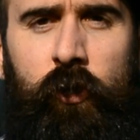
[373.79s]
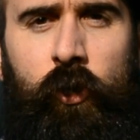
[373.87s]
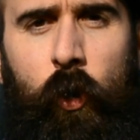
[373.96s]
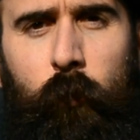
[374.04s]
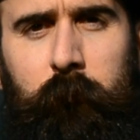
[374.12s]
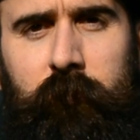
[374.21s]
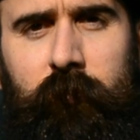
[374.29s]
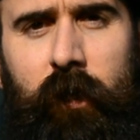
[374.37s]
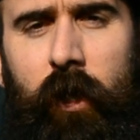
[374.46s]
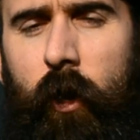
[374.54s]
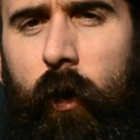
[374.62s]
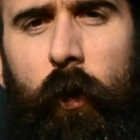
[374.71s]
combs,
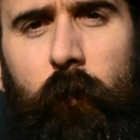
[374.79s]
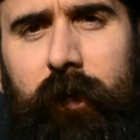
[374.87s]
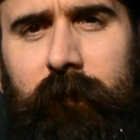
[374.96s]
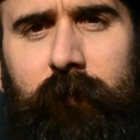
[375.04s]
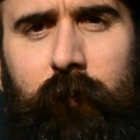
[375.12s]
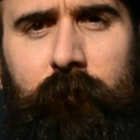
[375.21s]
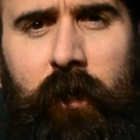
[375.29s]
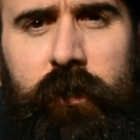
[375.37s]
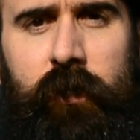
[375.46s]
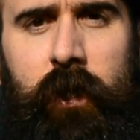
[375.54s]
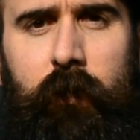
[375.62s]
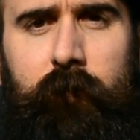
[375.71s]
all that stuff. Got
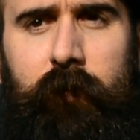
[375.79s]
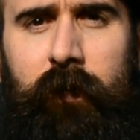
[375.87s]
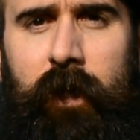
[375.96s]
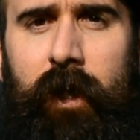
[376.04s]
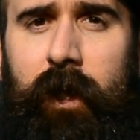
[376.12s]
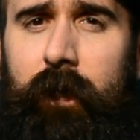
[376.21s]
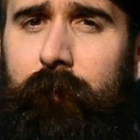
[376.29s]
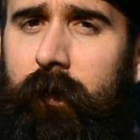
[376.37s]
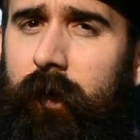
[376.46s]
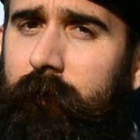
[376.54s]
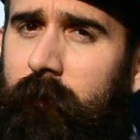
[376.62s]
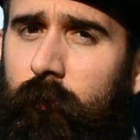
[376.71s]
you covered. Even
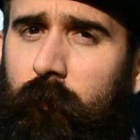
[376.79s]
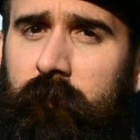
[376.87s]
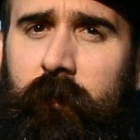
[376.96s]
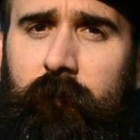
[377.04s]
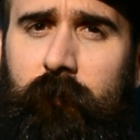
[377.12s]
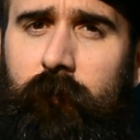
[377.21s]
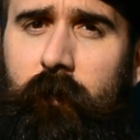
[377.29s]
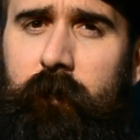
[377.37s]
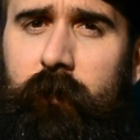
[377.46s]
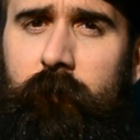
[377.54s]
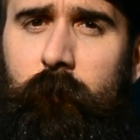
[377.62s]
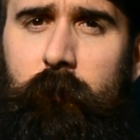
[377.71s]
got the new scissors on
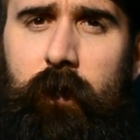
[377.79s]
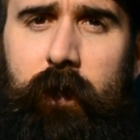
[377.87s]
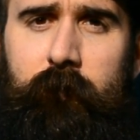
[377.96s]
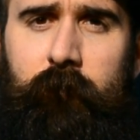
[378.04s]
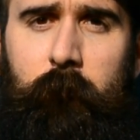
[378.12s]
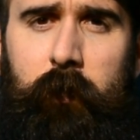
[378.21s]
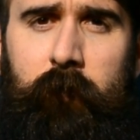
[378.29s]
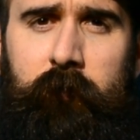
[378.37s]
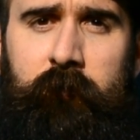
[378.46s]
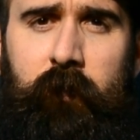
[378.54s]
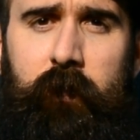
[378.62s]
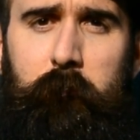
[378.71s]
there too, guys, from the
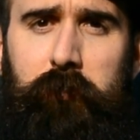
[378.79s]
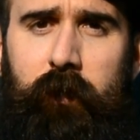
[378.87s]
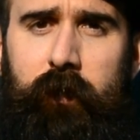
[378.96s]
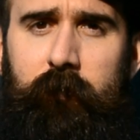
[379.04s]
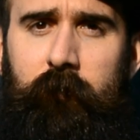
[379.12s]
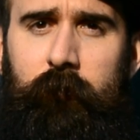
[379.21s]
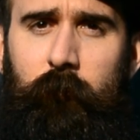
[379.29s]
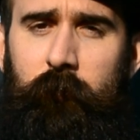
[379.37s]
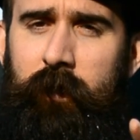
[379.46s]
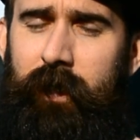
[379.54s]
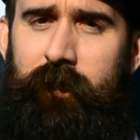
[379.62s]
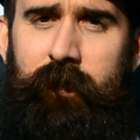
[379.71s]
City of Blades. So
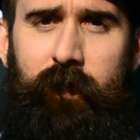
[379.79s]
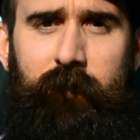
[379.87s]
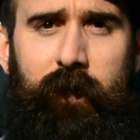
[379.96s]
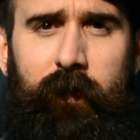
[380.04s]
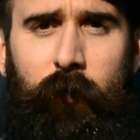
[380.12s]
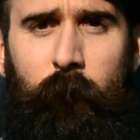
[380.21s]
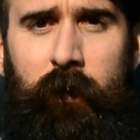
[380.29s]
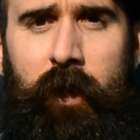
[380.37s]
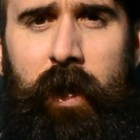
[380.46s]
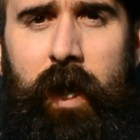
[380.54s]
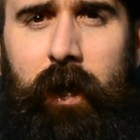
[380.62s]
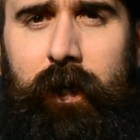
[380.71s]
you got to check that out.
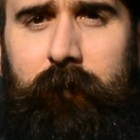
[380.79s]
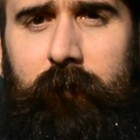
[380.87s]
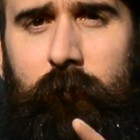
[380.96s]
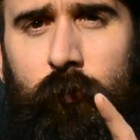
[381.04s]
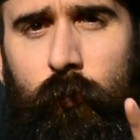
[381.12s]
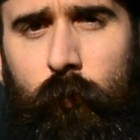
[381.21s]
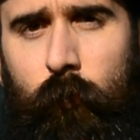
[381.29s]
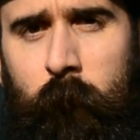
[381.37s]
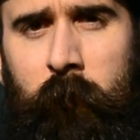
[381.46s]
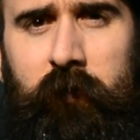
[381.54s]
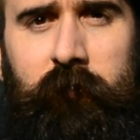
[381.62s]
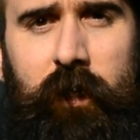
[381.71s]
I got the new
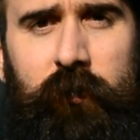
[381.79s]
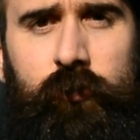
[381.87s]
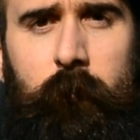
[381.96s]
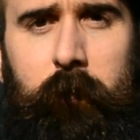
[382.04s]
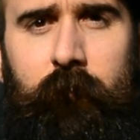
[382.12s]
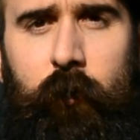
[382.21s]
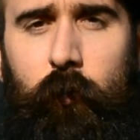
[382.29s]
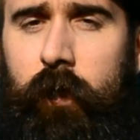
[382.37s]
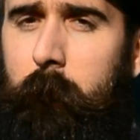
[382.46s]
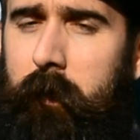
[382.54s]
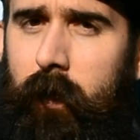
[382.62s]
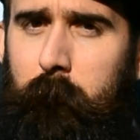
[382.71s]
mustache trimming video
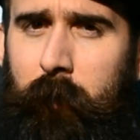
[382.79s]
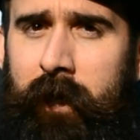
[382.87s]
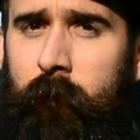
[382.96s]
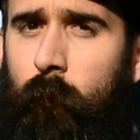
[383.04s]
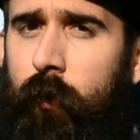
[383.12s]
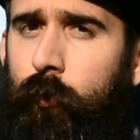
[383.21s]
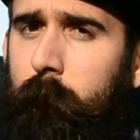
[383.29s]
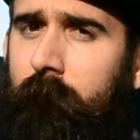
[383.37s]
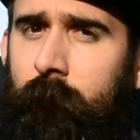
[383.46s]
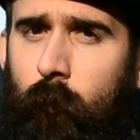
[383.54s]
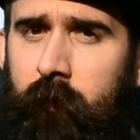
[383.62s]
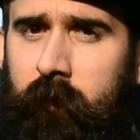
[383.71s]
coming up. I didn't want to do it
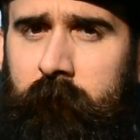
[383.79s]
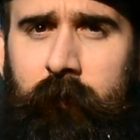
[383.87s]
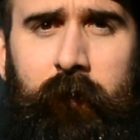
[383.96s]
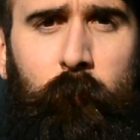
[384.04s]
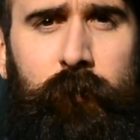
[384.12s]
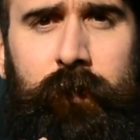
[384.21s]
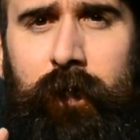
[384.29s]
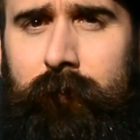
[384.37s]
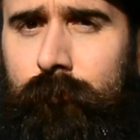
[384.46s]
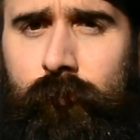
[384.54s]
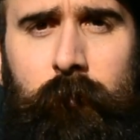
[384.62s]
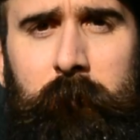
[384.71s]
before this because I didn't want you
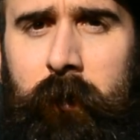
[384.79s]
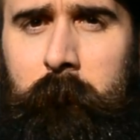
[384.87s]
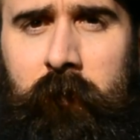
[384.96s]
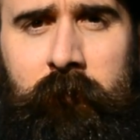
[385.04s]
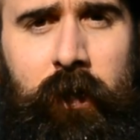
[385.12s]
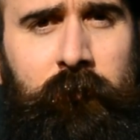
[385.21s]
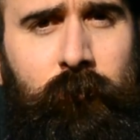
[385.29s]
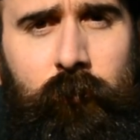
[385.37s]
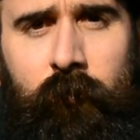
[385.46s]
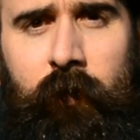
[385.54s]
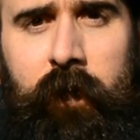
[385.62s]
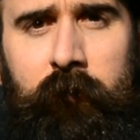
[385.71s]
guys trimming your mustaches all
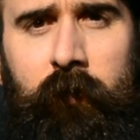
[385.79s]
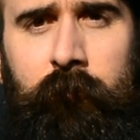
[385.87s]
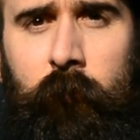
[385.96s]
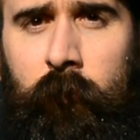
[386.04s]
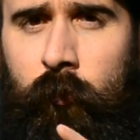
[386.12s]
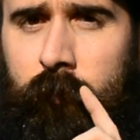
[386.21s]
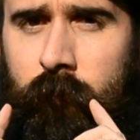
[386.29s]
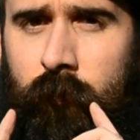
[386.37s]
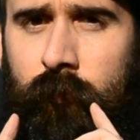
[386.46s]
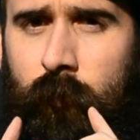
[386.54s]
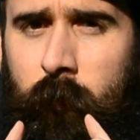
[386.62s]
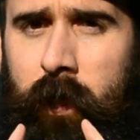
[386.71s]
crazy if you were looking to
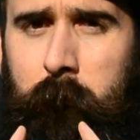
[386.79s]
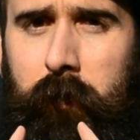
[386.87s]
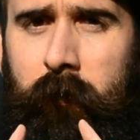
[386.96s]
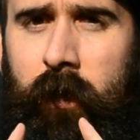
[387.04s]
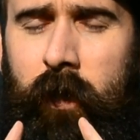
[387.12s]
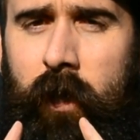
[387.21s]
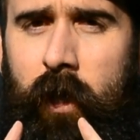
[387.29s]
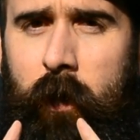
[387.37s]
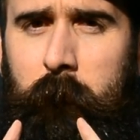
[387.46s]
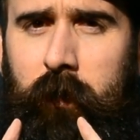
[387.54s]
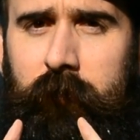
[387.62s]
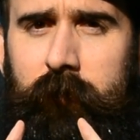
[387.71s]
do an epic
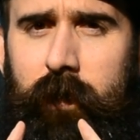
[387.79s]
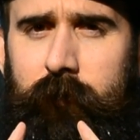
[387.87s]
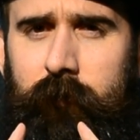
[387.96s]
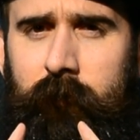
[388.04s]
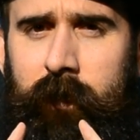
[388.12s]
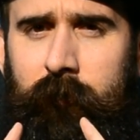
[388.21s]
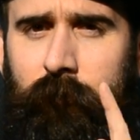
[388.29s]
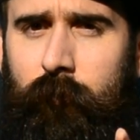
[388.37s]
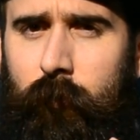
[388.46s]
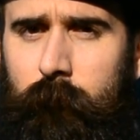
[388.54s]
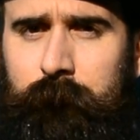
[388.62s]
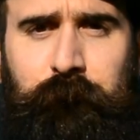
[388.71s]
mustache, alright?
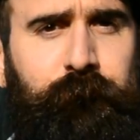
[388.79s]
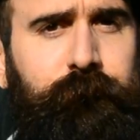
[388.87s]
So